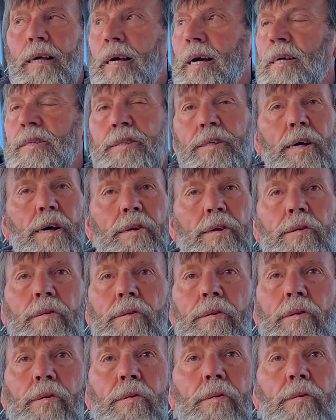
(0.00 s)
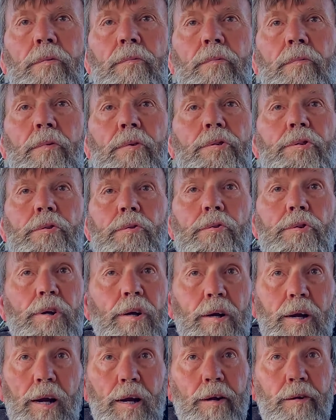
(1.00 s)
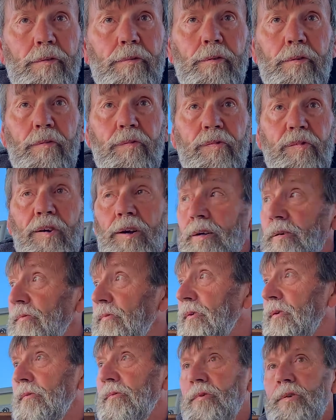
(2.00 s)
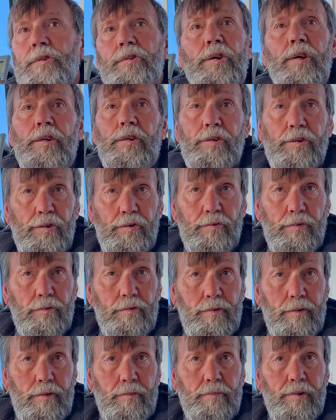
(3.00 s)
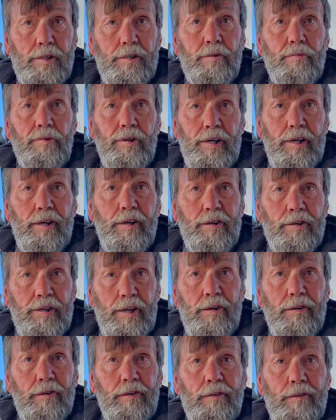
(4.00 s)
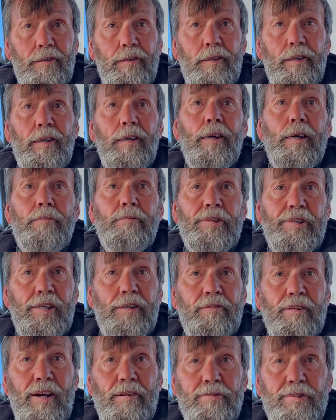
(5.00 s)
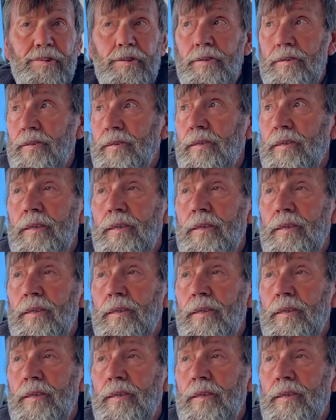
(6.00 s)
I said, I don't know what you are or who the fuck what you're trying to do. But I said, right here now, I'm the chief officer.